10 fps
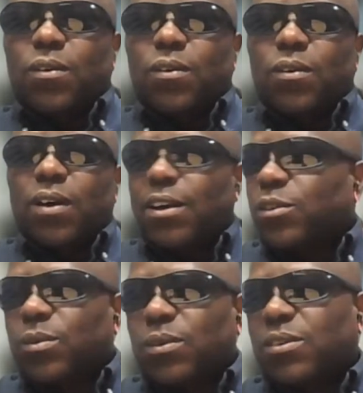high
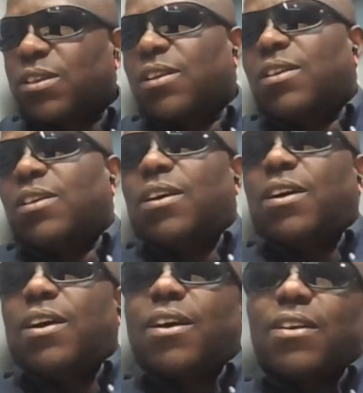schools,
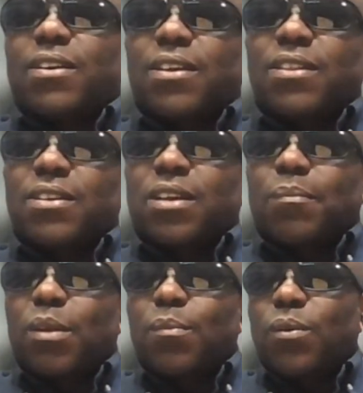and these are
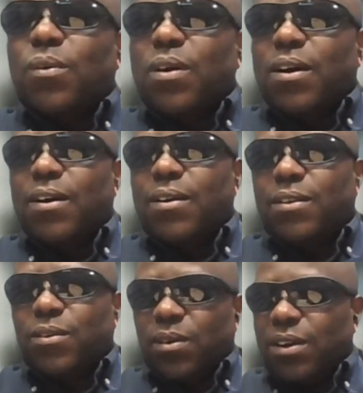people,
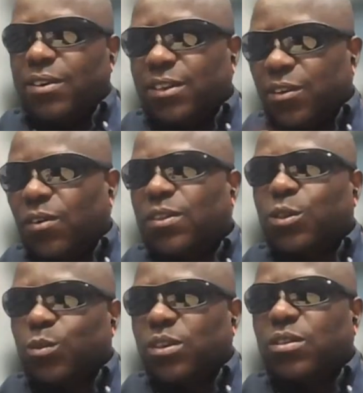addressing all these
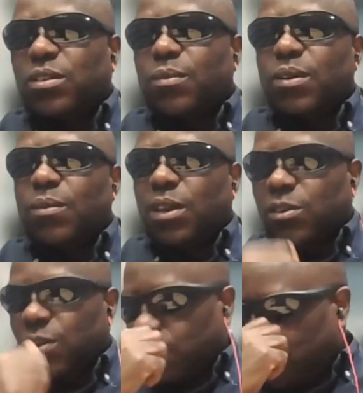questions that we
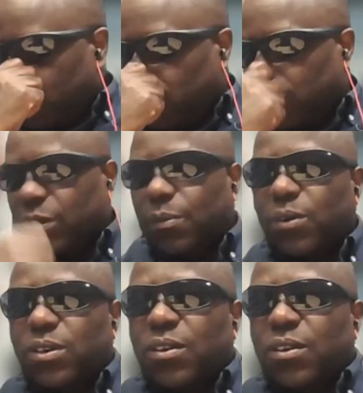talked about,